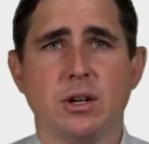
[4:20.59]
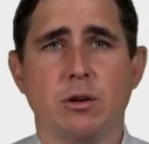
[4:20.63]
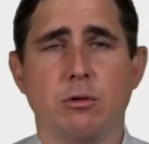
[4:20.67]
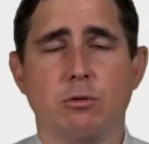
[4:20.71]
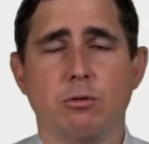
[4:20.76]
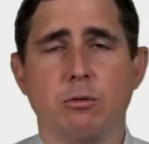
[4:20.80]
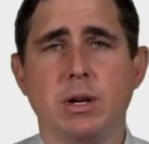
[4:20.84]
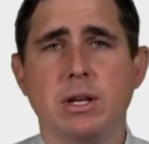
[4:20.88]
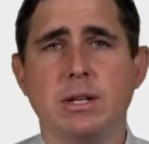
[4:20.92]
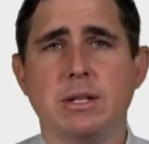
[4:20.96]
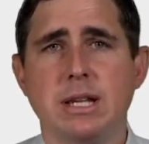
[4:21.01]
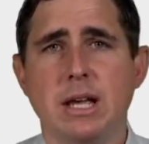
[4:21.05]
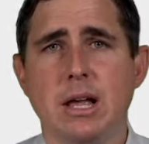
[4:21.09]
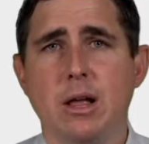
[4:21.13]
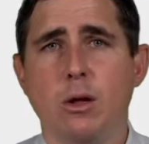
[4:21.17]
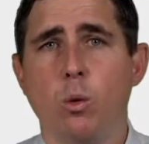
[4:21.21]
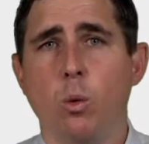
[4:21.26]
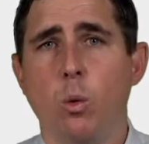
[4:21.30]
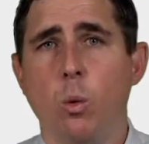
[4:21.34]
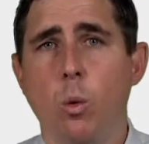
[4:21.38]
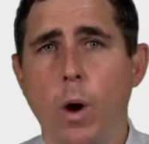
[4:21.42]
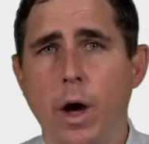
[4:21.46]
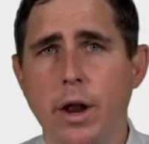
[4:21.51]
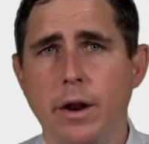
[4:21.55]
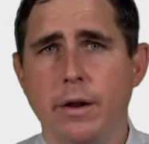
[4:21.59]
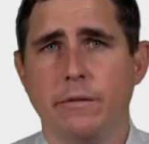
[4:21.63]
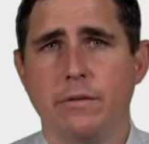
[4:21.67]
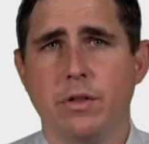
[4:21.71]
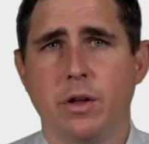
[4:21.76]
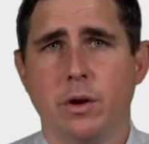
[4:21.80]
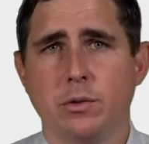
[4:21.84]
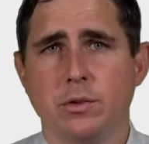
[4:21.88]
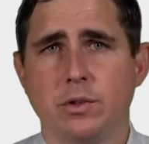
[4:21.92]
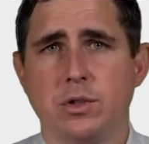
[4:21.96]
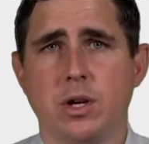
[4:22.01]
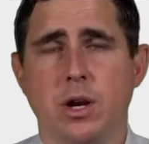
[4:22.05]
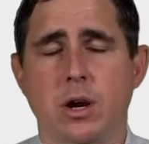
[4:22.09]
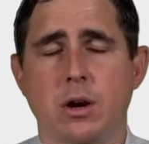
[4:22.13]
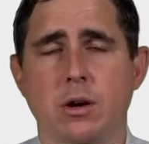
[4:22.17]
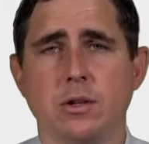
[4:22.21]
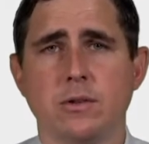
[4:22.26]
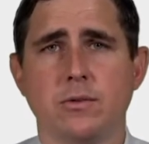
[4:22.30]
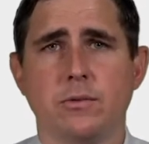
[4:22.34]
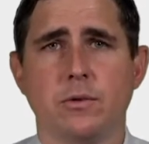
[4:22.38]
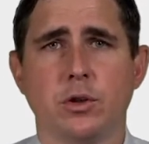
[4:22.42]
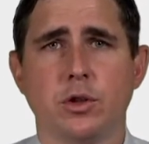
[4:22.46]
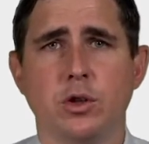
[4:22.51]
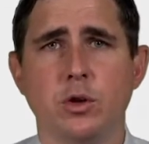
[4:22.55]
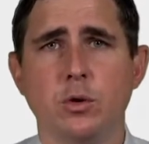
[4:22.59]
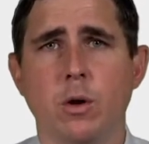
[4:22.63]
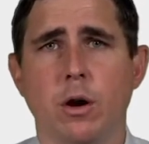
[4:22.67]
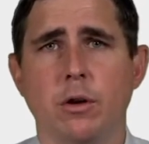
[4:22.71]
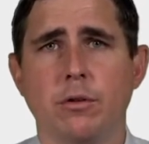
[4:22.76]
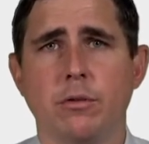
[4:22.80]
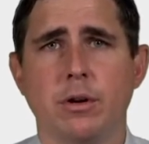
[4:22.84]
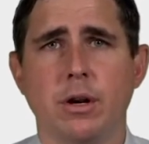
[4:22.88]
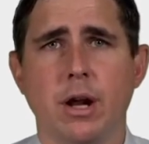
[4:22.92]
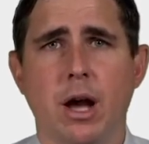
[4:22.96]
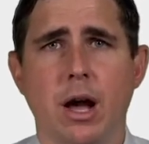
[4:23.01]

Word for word: resell one of those shares for $200.